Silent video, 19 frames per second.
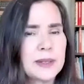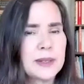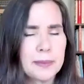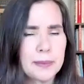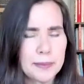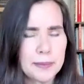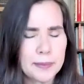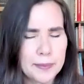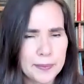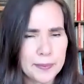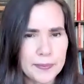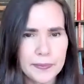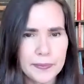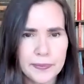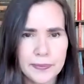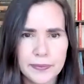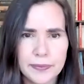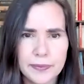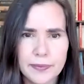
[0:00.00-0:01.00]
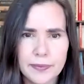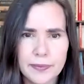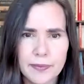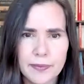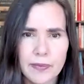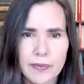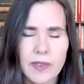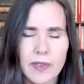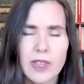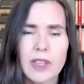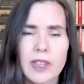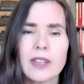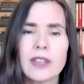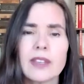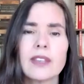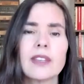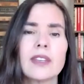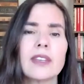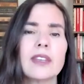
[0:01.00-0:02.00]
Taking it from the small self
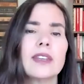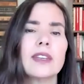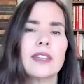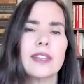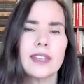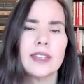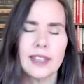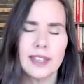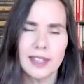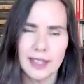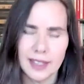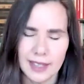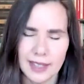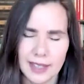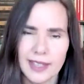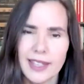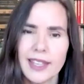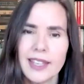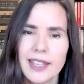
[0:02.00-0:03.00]
to the big self.